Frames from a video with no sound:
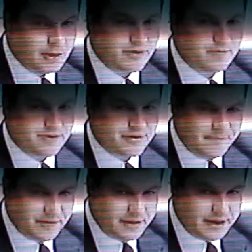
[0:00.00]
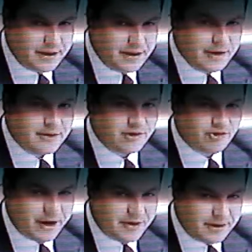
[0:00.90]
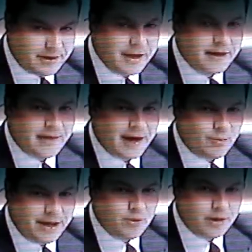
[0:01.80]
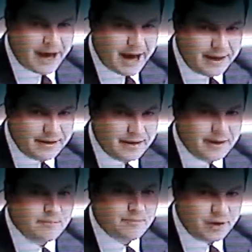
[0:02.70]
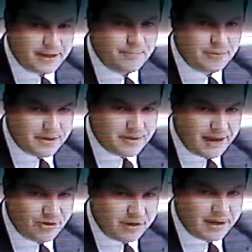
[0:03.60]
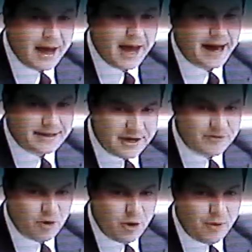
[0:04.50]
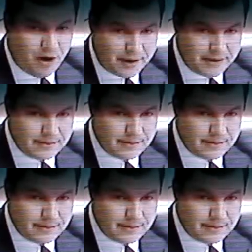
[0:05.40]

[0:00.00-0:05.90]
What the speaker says: you specifically suggested that we look at putting the police station at Disbrook Park.